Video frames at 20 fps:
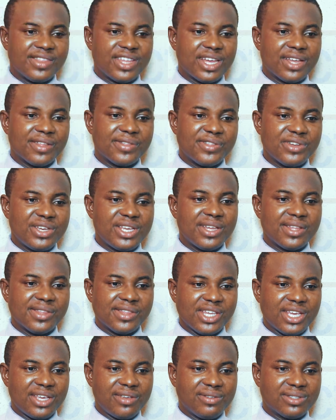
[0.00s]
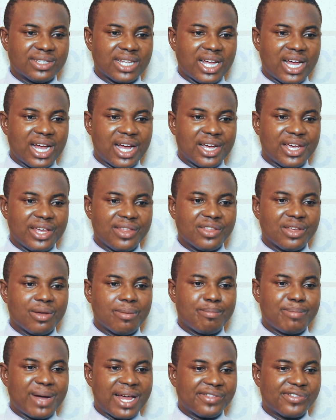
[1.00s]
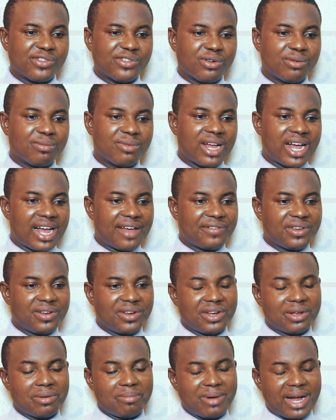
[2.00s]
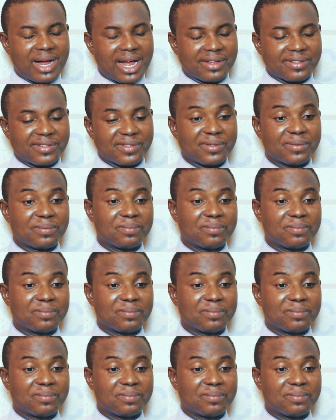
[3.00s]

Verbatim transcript: The three thieves are in the bathroom having their bath.